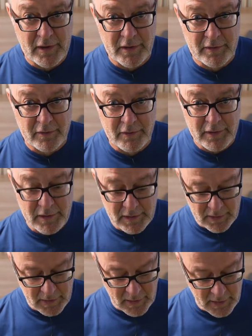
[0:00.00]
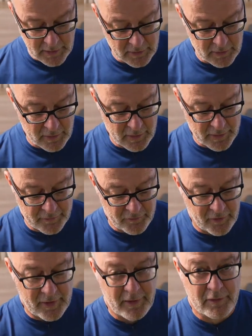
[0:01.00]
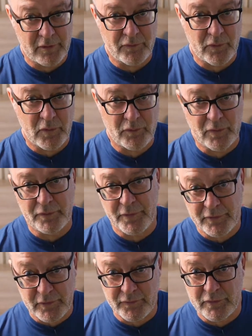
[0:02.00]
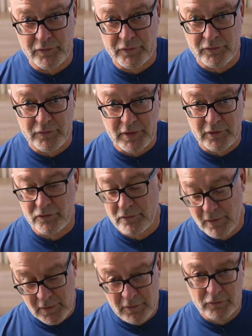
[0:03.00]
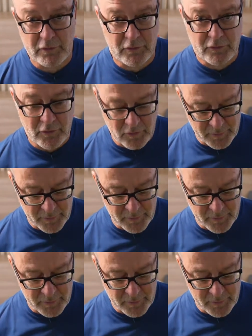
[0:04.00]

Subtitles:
under the heel and 10 under the forefoot. The difference is 6. So it's a 6